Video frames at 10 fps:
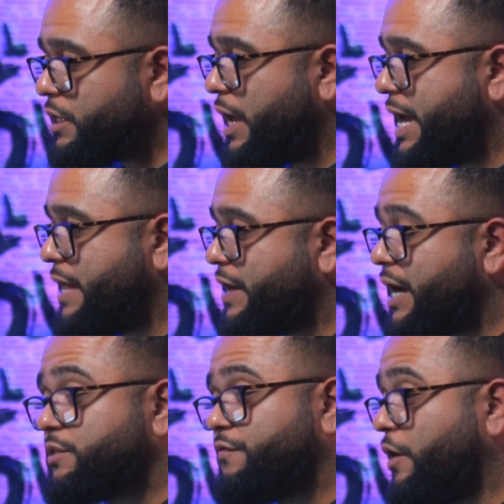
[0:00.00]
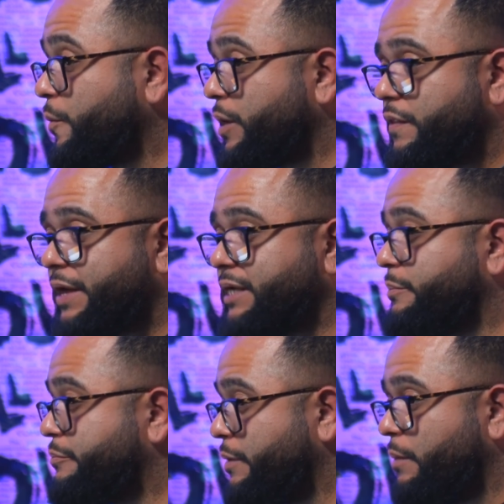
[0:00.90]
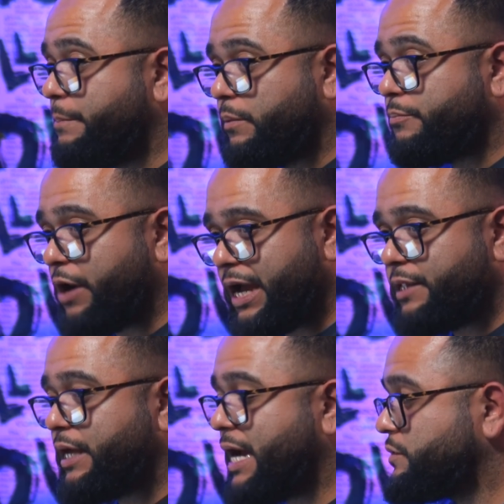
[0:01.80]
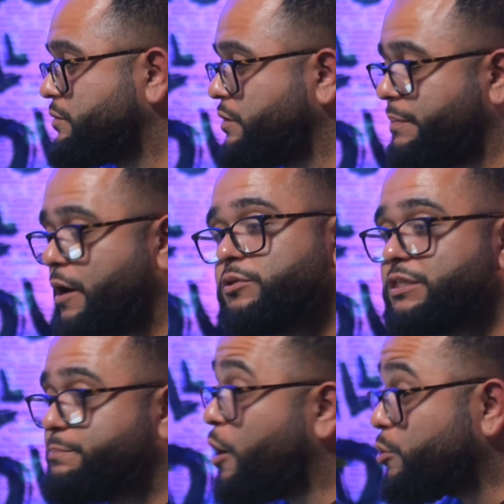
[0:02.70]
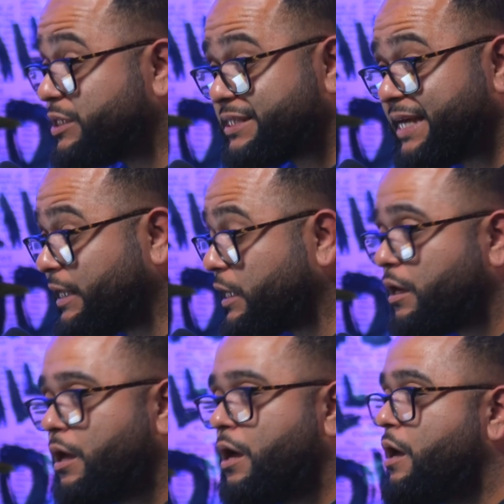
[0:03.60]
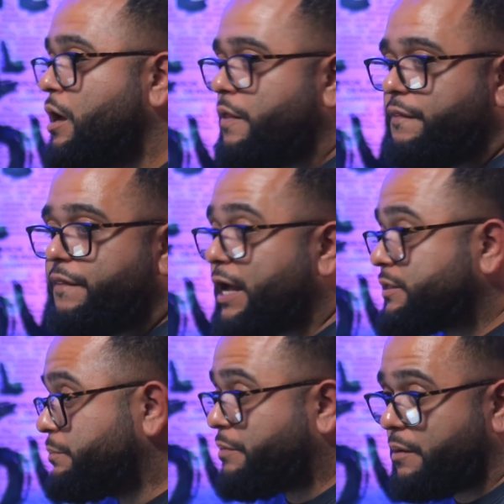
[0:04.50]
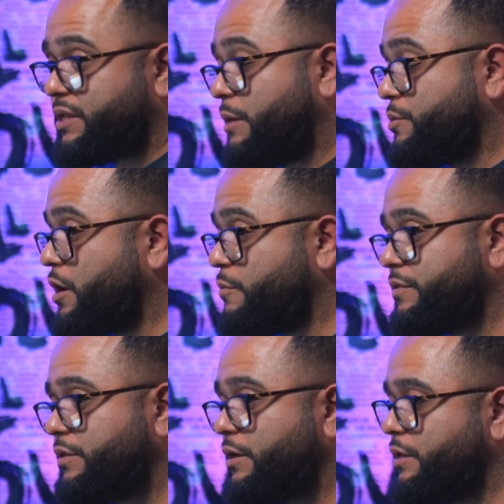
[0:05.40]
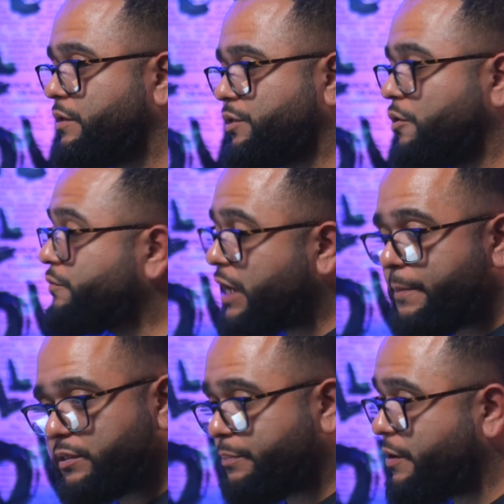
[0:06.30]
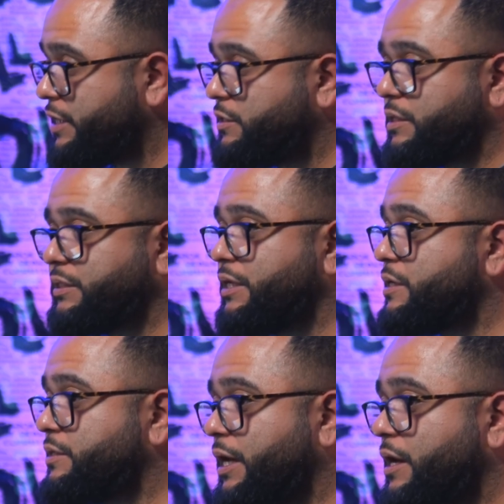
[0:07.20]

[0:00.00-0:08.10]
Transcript: and that has a following, that has a built brand, has posts daily. That's the barber that I would go with. Like, don't think about the price, because at the end of